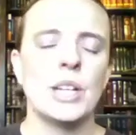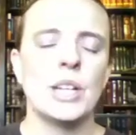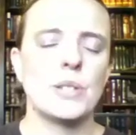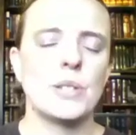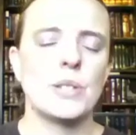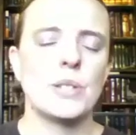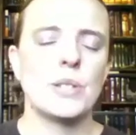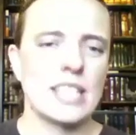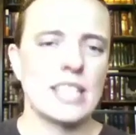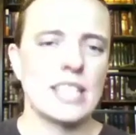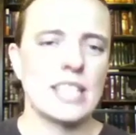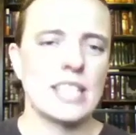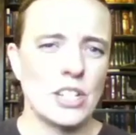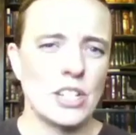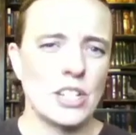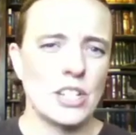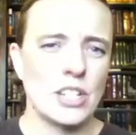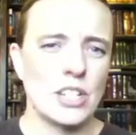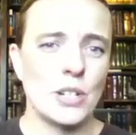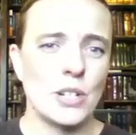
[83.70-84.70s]
to the
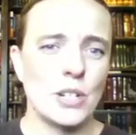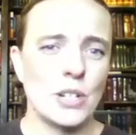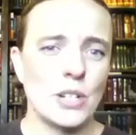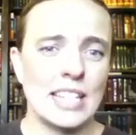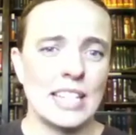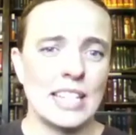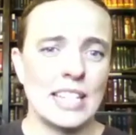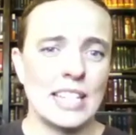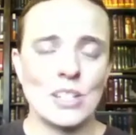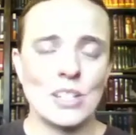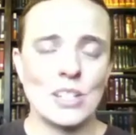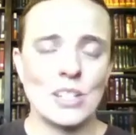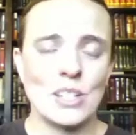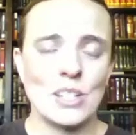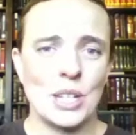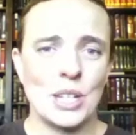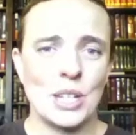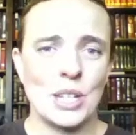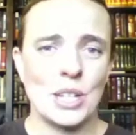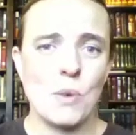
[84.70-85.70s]
section you're in
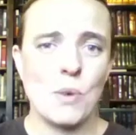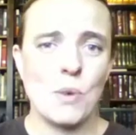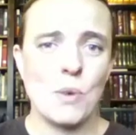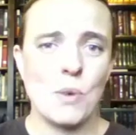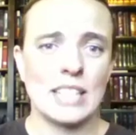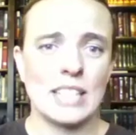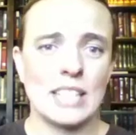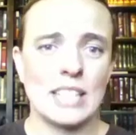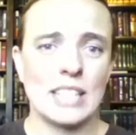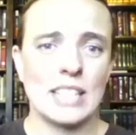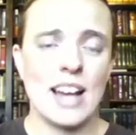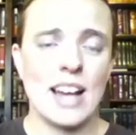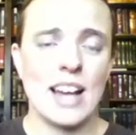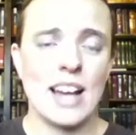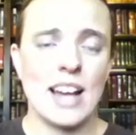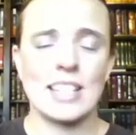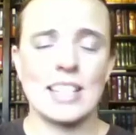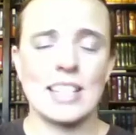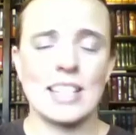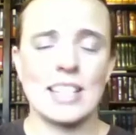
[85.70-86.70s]
so that you won't get
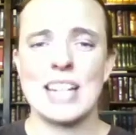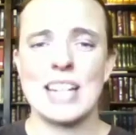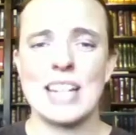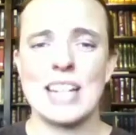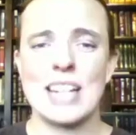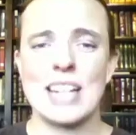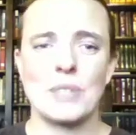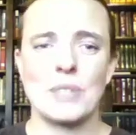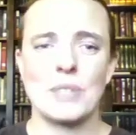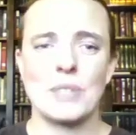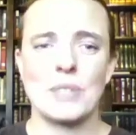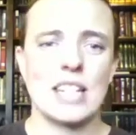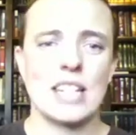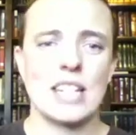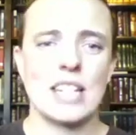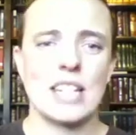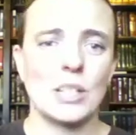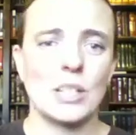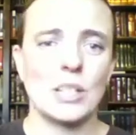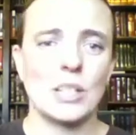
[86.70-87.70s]
lost. A lot of times if it's
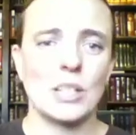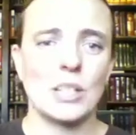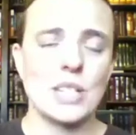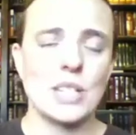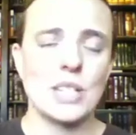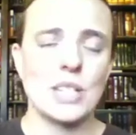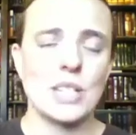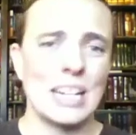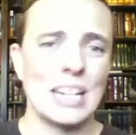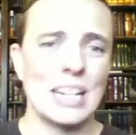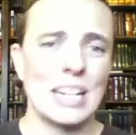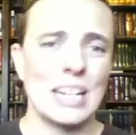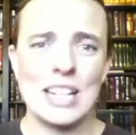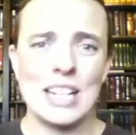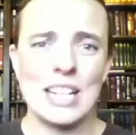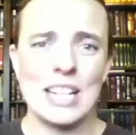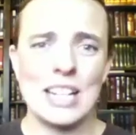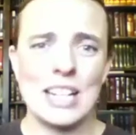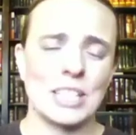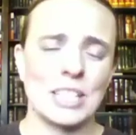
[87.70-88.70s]
not a Lone Star
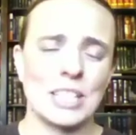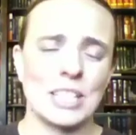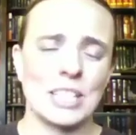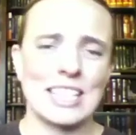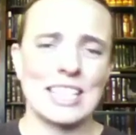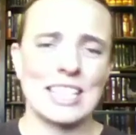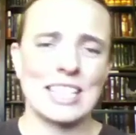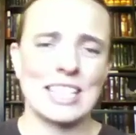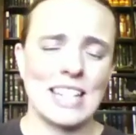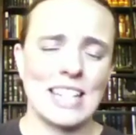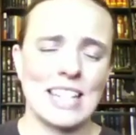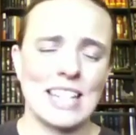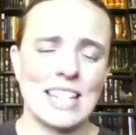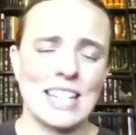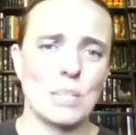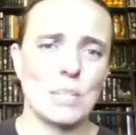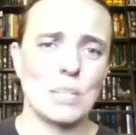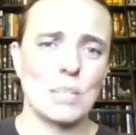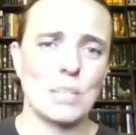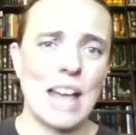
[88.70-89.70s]
email, it'll get sent to
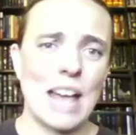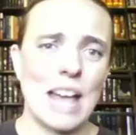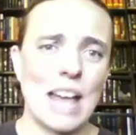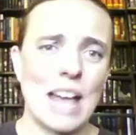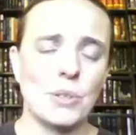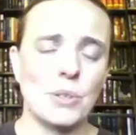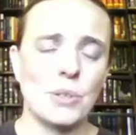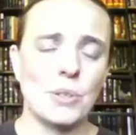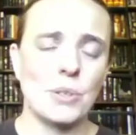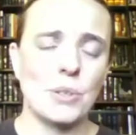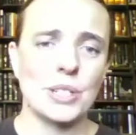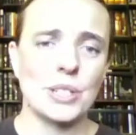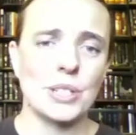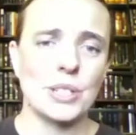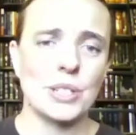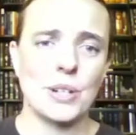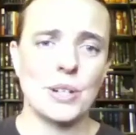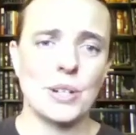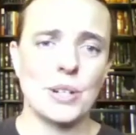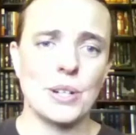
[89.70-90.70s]
spam
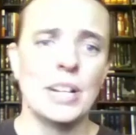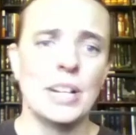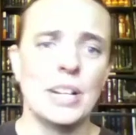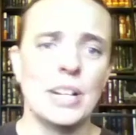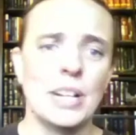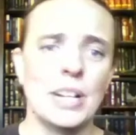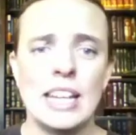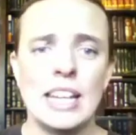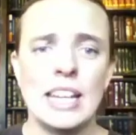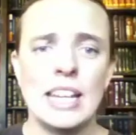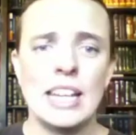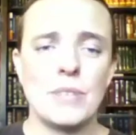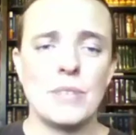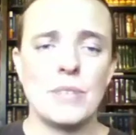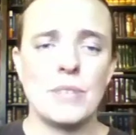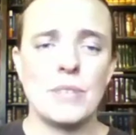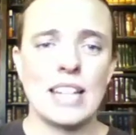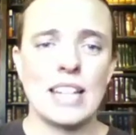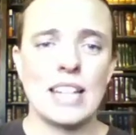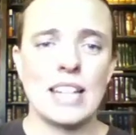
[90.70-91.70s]
folder. So if
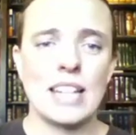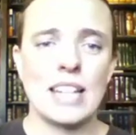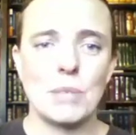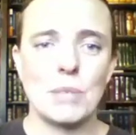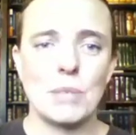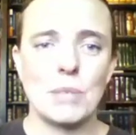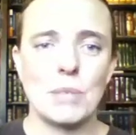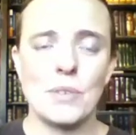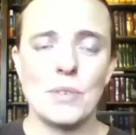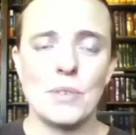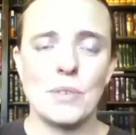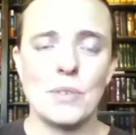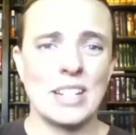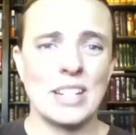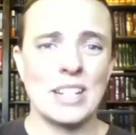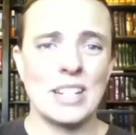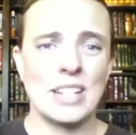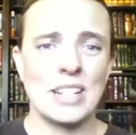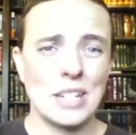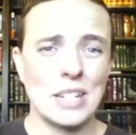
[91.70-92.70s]
you send something over
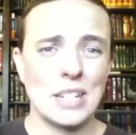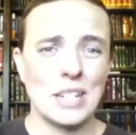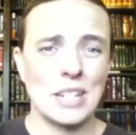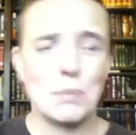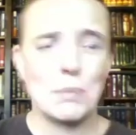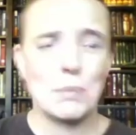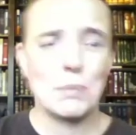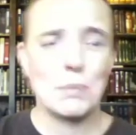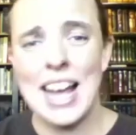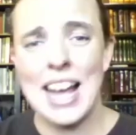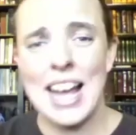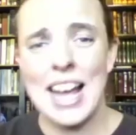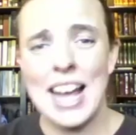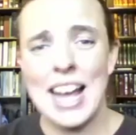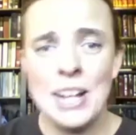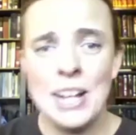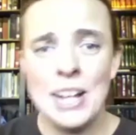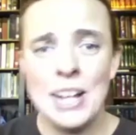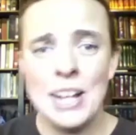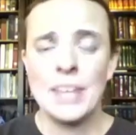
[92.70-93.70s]
and don't get a
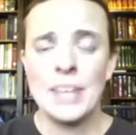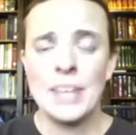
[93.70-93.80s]
reply,